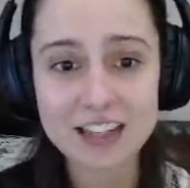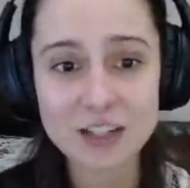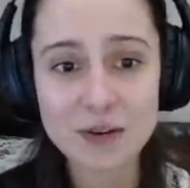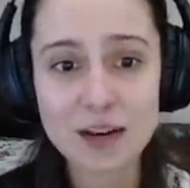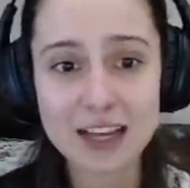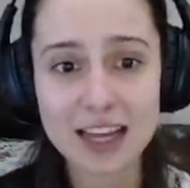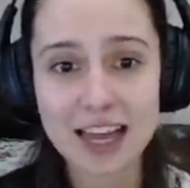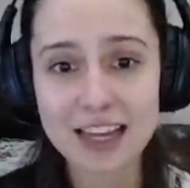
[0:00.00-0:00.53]
do it,
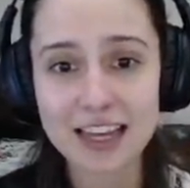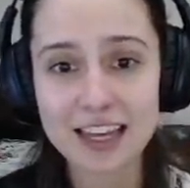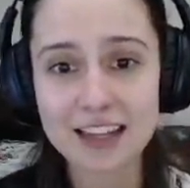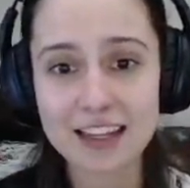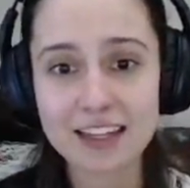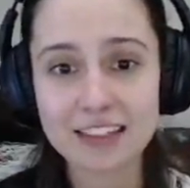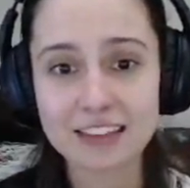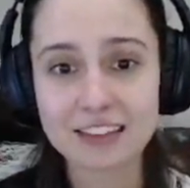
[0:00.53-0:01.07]
I can't kill
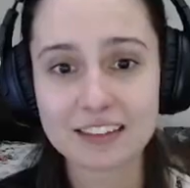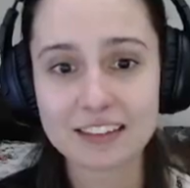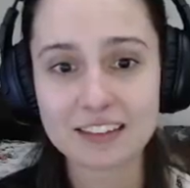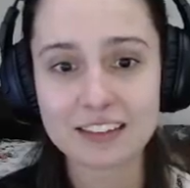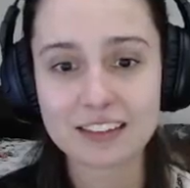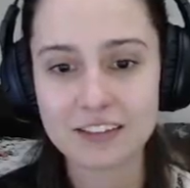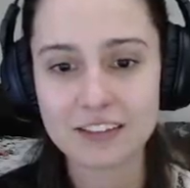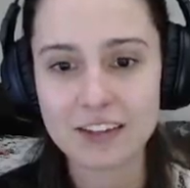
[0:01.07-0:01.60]
it.
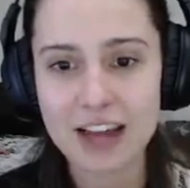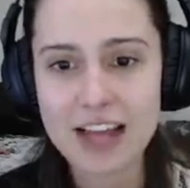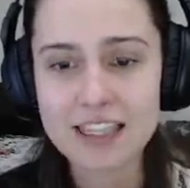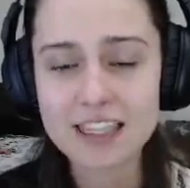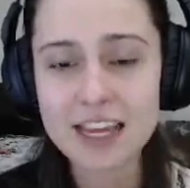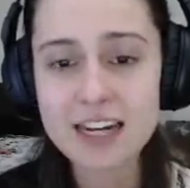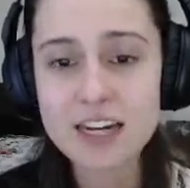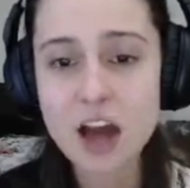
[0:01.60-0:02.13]
It
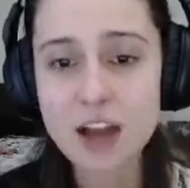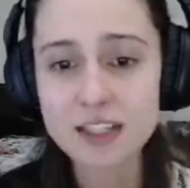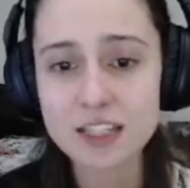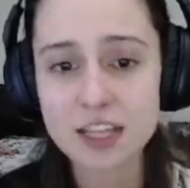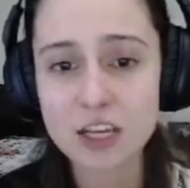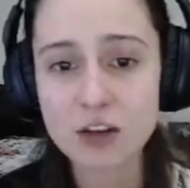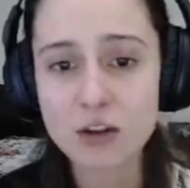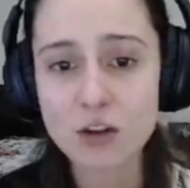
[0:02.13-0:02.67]
said not to
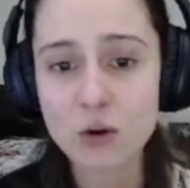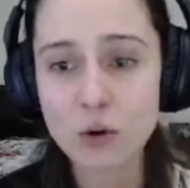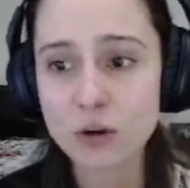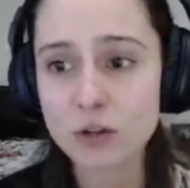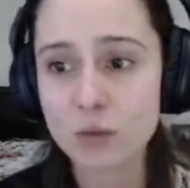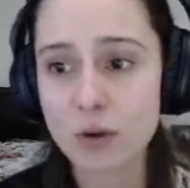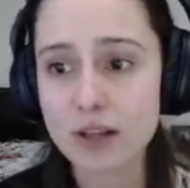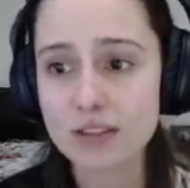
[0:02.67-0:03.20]
kill the horde
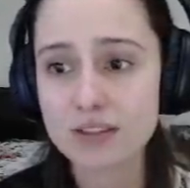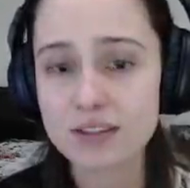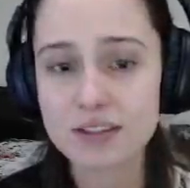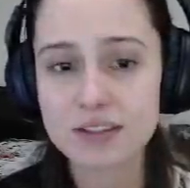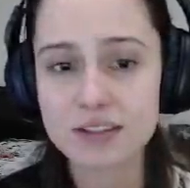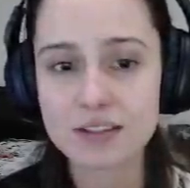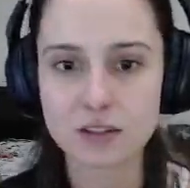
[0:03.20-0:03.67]
ones.